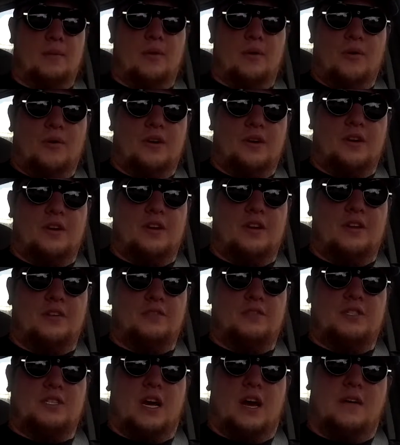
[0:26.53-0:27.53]
ordering a new
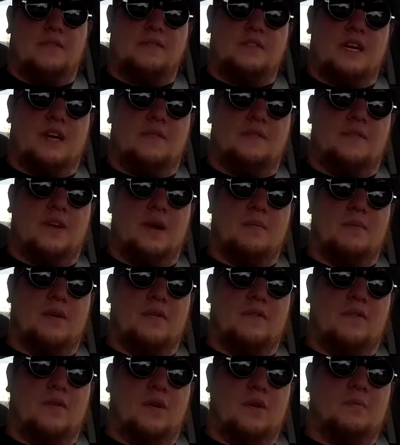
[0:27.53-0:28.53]
soft top fabric
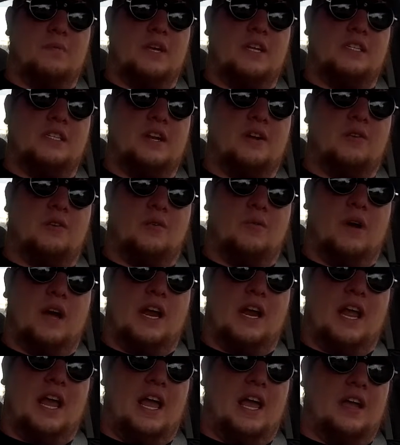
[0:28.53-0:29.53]
for it because I don't
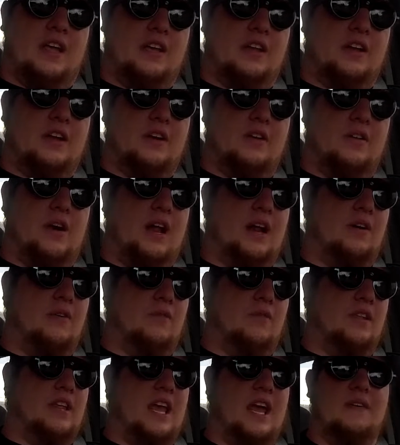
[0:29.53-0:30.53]
quite, I don't
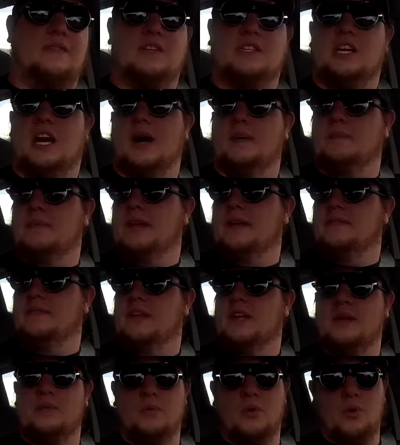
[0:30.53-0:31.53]
really have a top lift
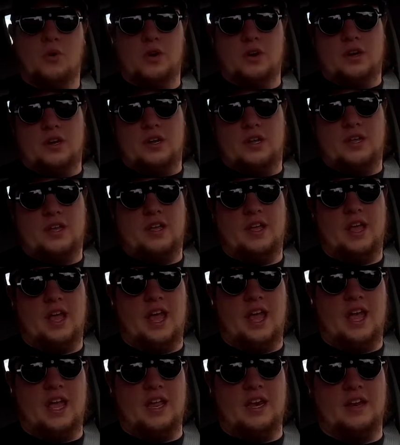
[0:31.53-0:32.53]
anymore.
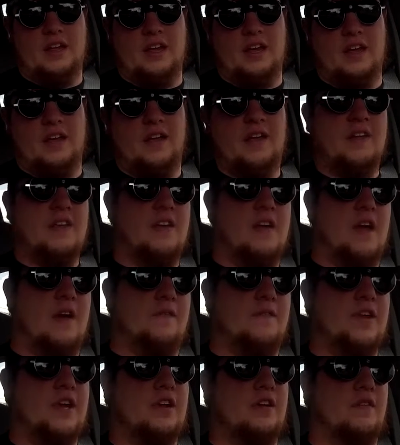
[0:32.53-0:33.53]
And I
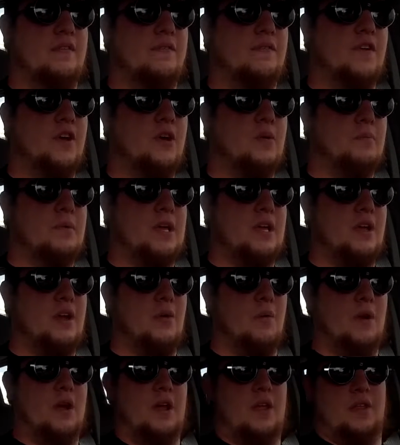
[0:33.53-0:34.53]
figured
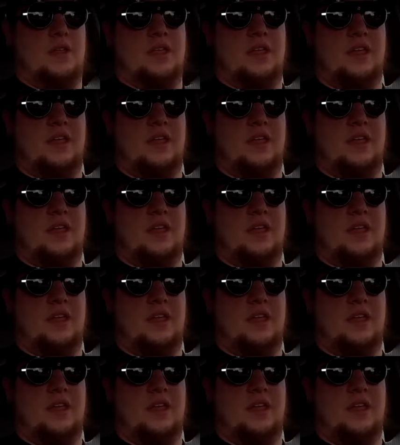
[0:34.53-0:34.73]
filming with